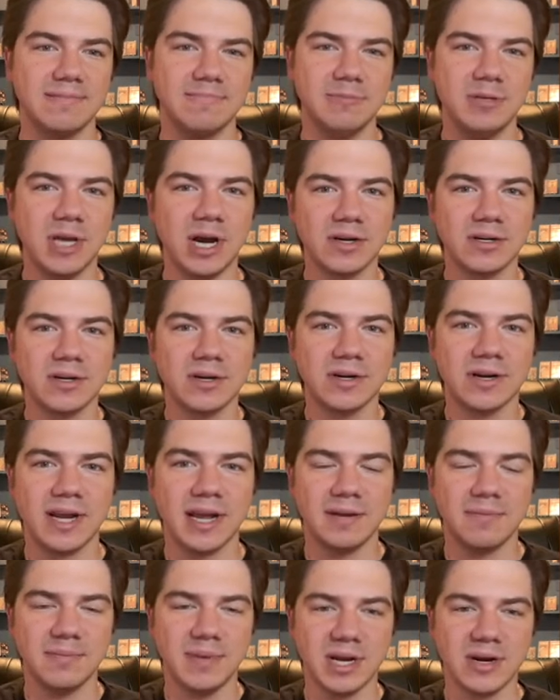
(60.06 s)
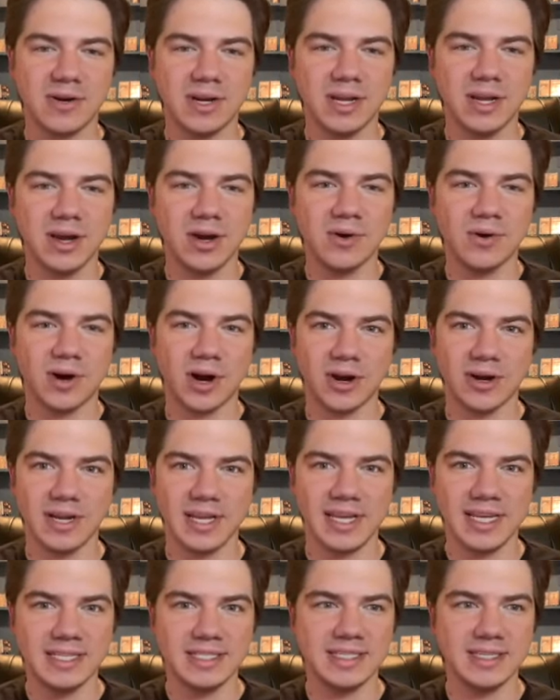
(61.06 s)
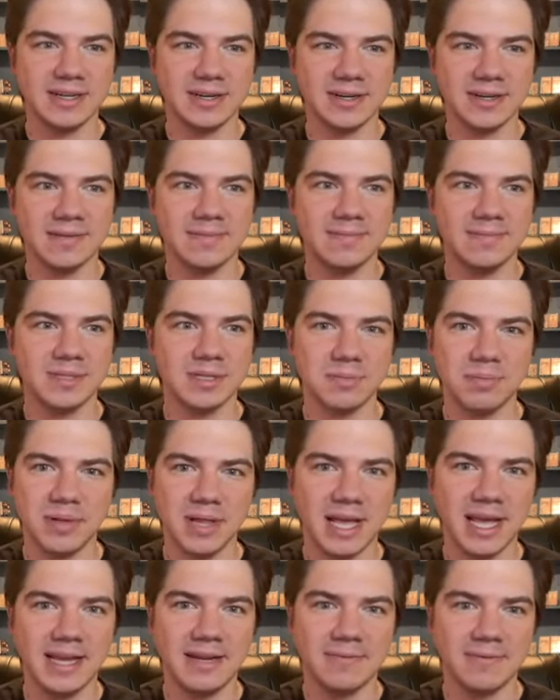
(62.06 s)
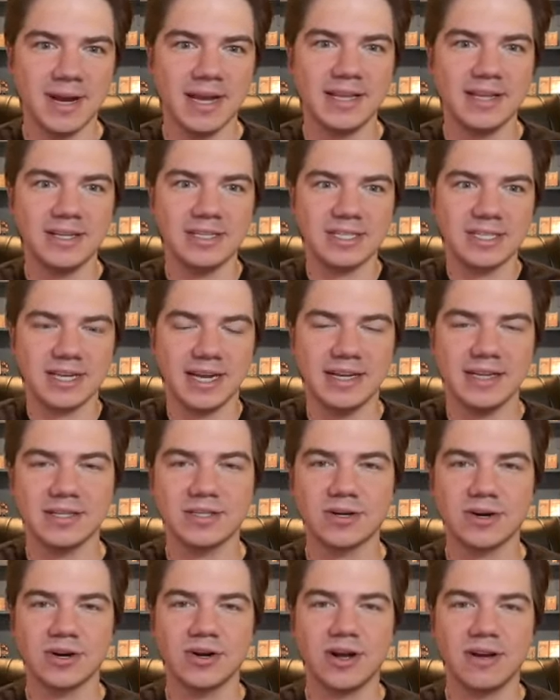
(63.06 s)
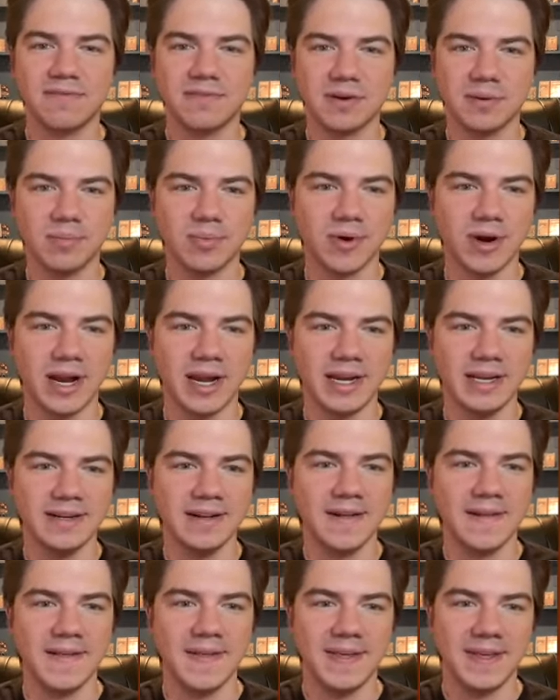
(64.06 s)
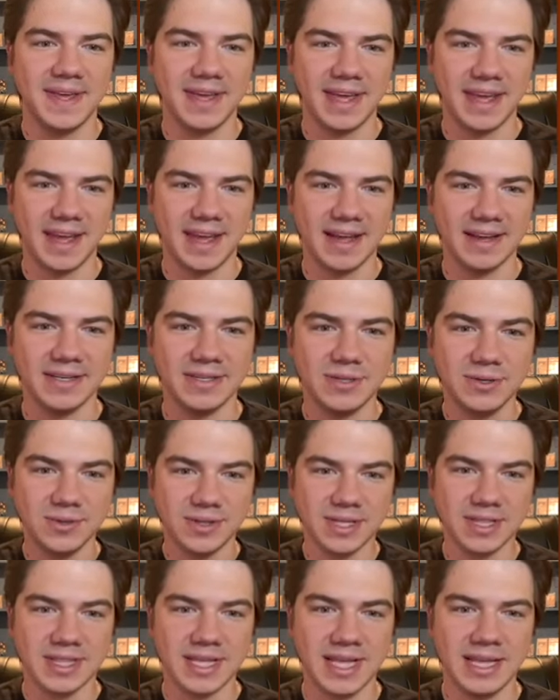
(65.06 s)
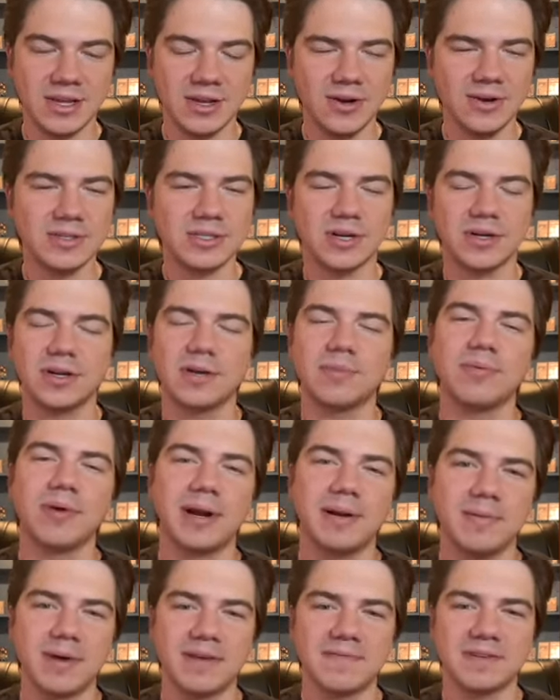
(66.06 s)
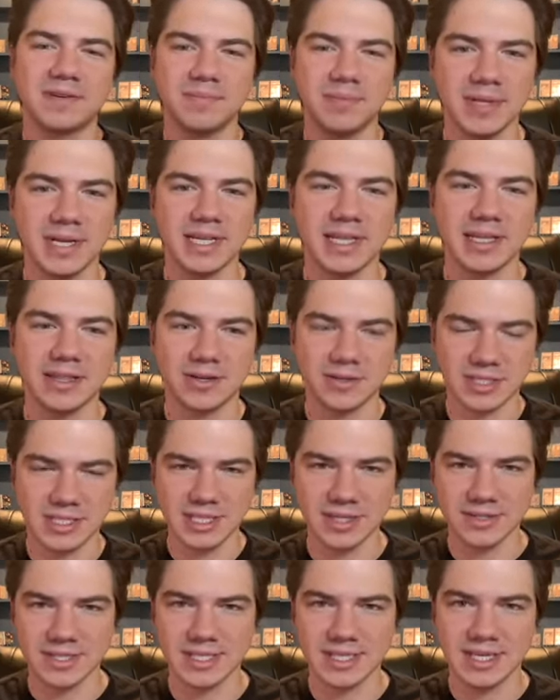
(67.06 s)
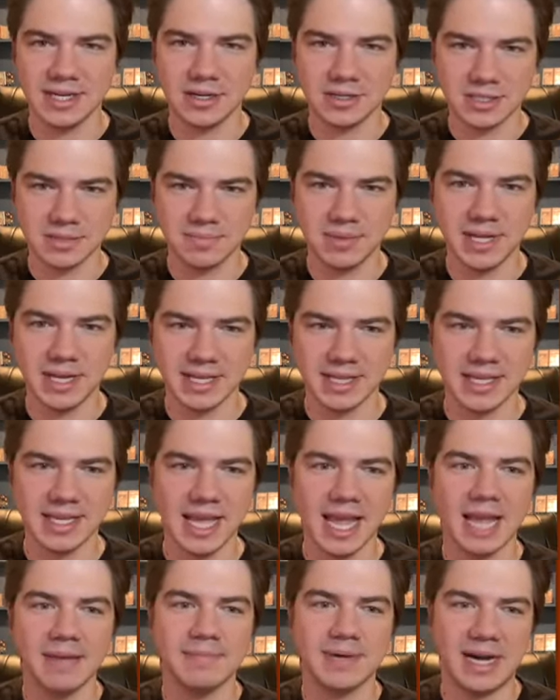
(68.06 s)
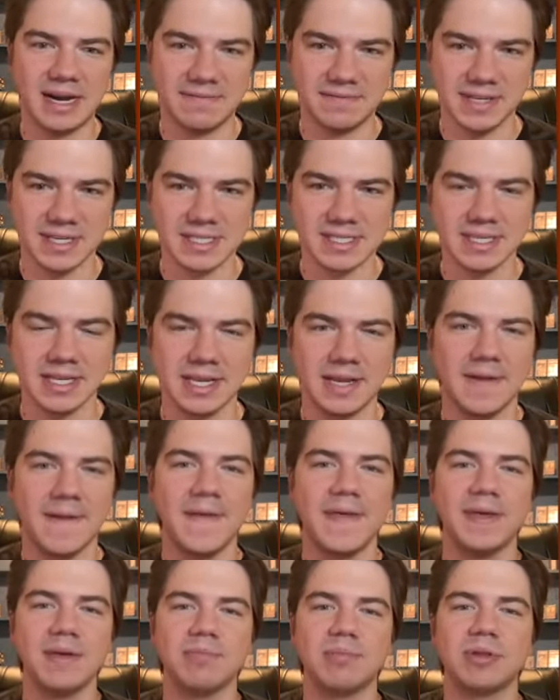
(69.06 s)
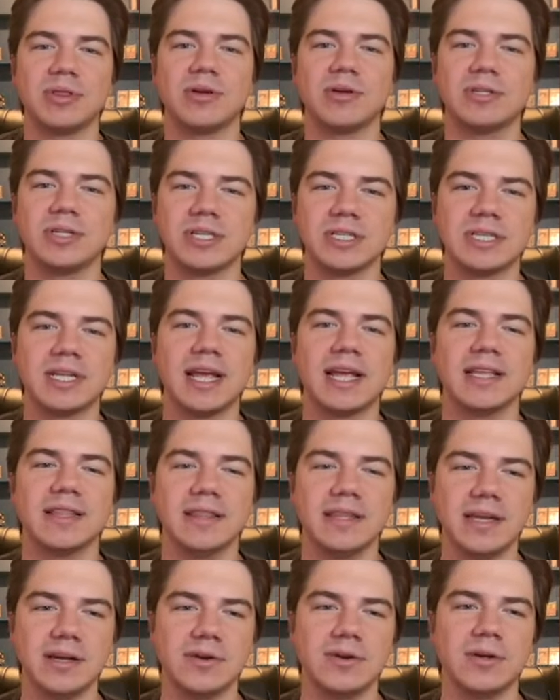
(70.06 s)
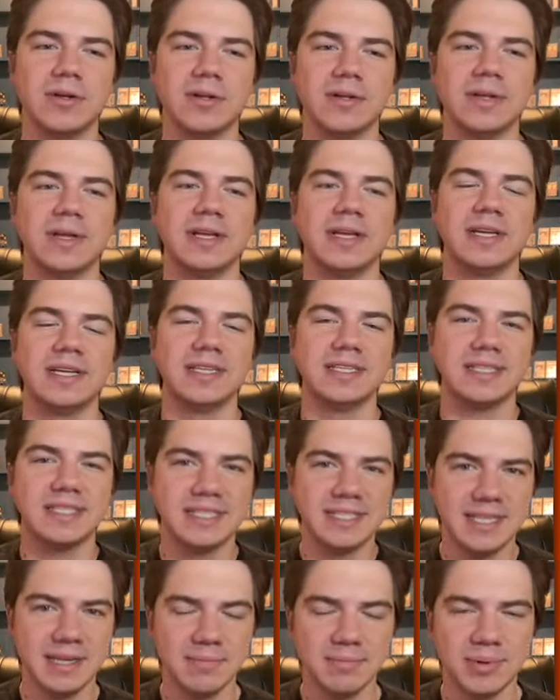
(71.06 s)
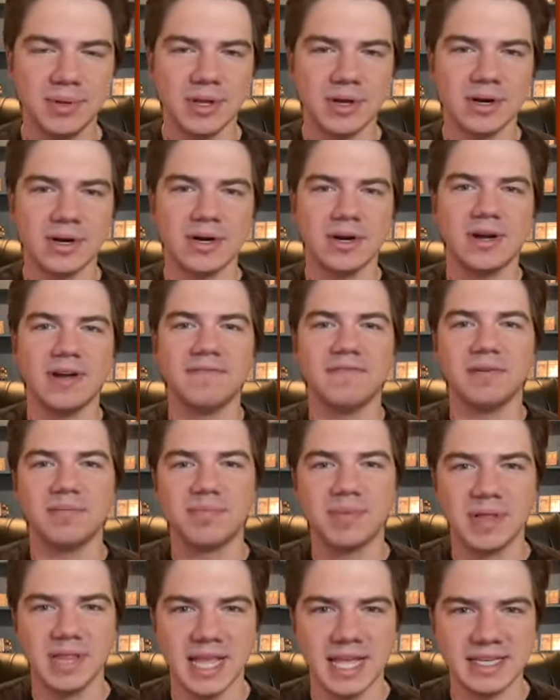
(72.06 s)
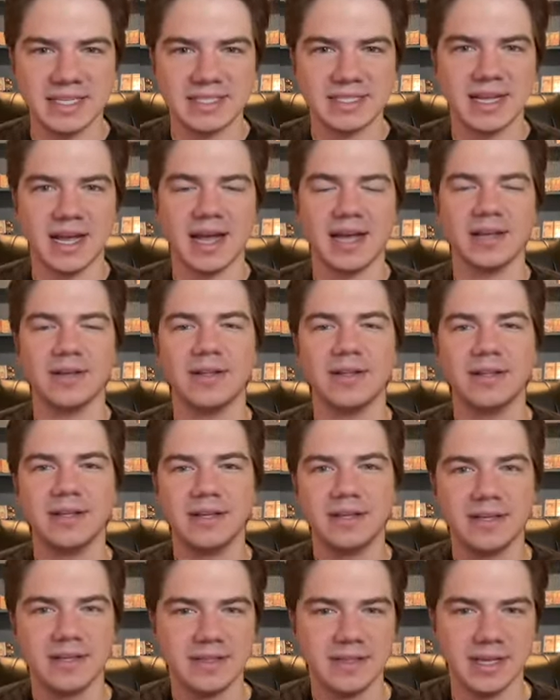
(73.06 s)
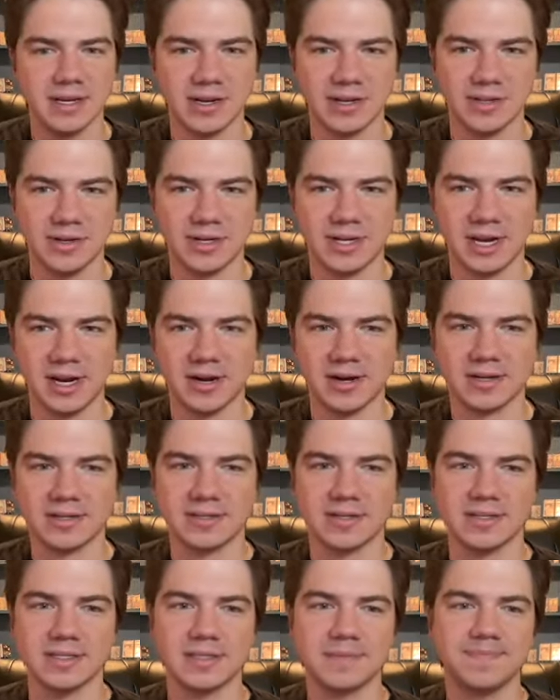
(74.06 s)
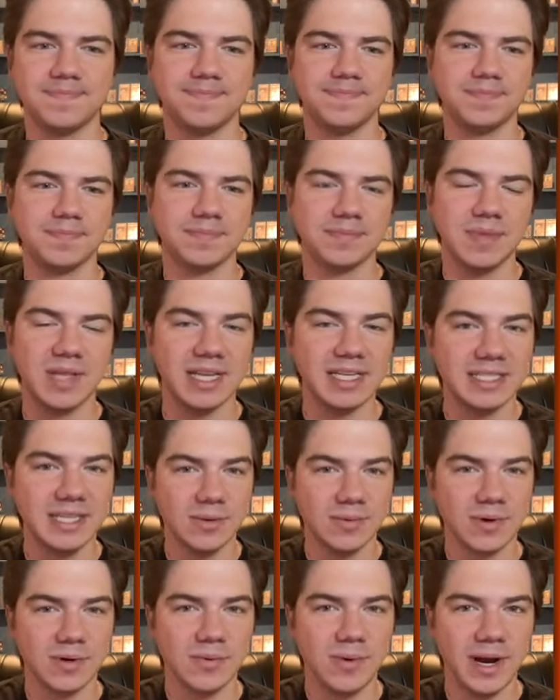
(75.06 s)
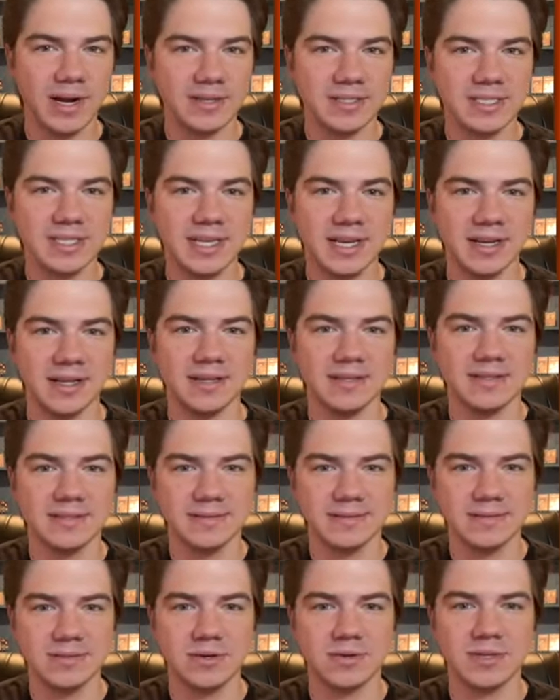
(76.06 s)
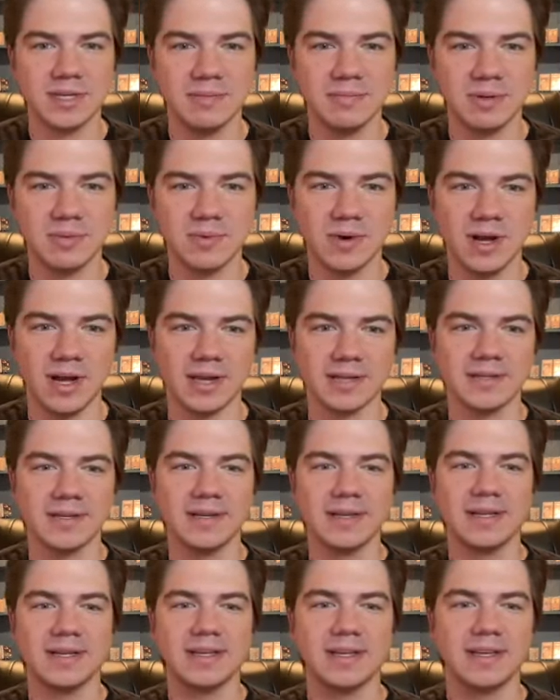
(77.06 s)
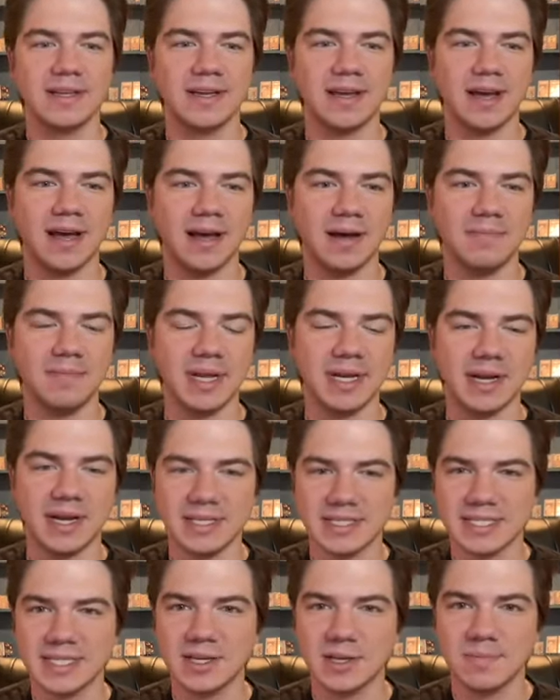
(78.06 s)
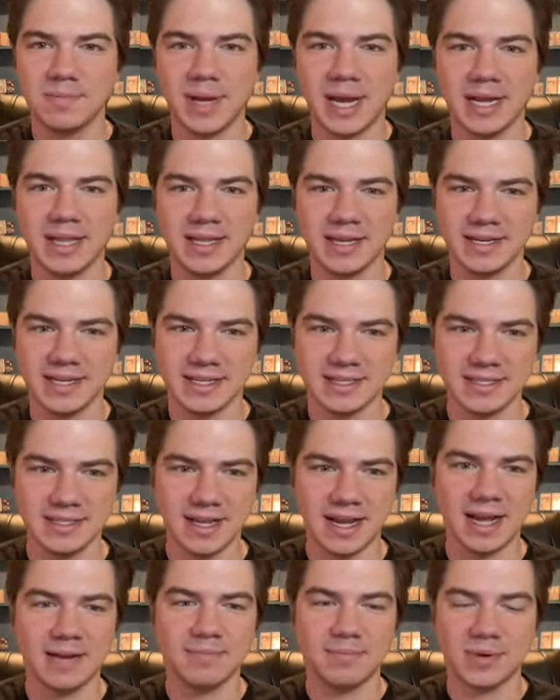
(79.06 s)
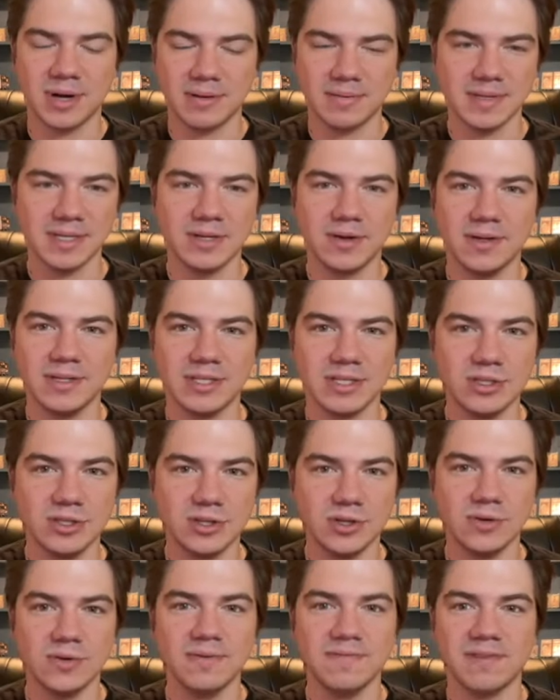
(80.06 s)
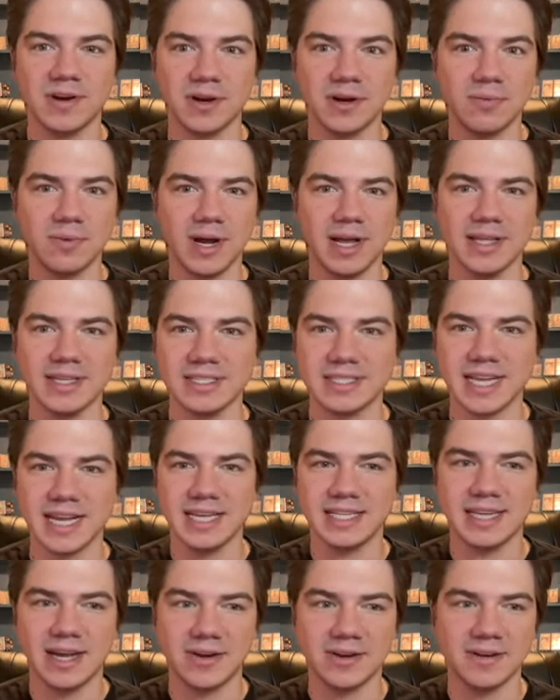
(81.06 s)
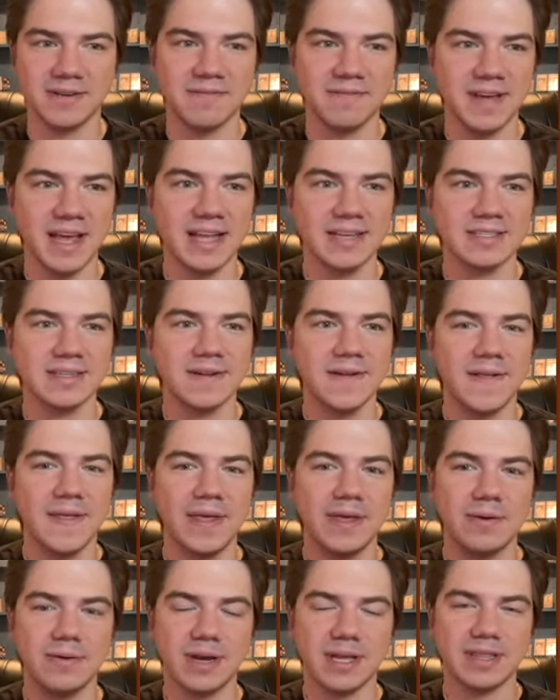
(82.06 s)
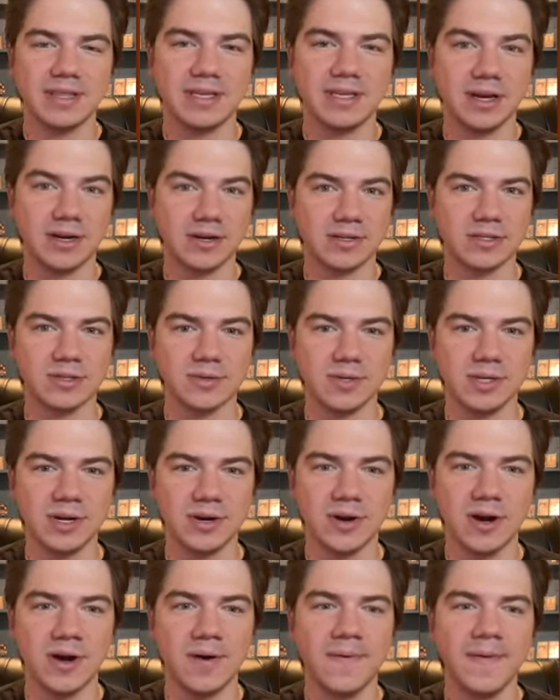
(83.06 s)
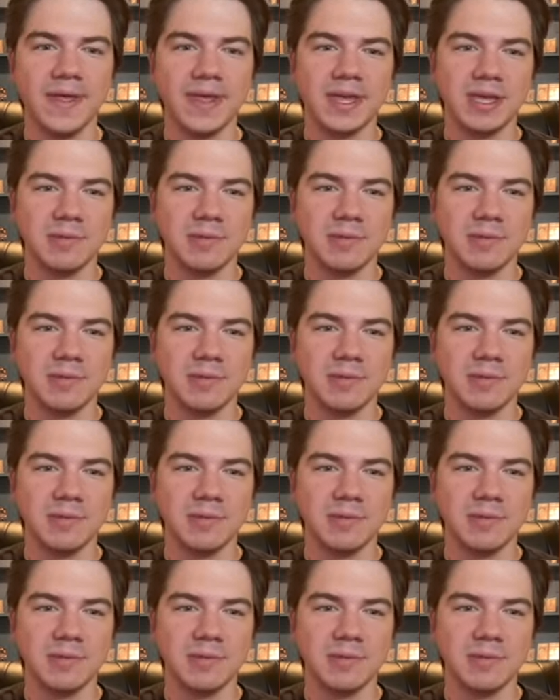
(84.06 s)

Younger and Mirio are easier to play, right? You just kind of turn off your brain and do the thing. You don't turn your brain off completely. There's still skill to playing the game, obviously, but they're just a little simpler of a play style than other characters. They still require skill, don't get me wrong. Um, an unskilled pilot is not probably going to do very well and take down an event with younger Toguro,